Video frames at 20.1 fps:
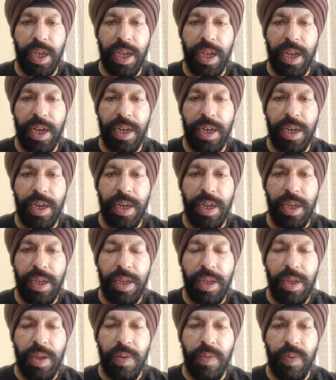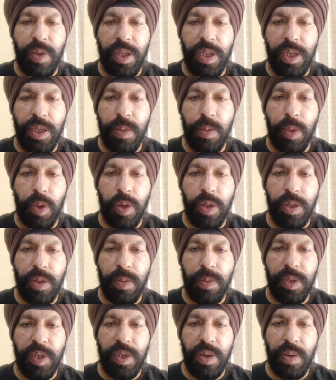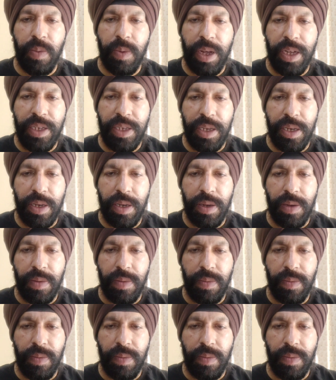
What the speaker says: and with his boss, Mr. Vasan.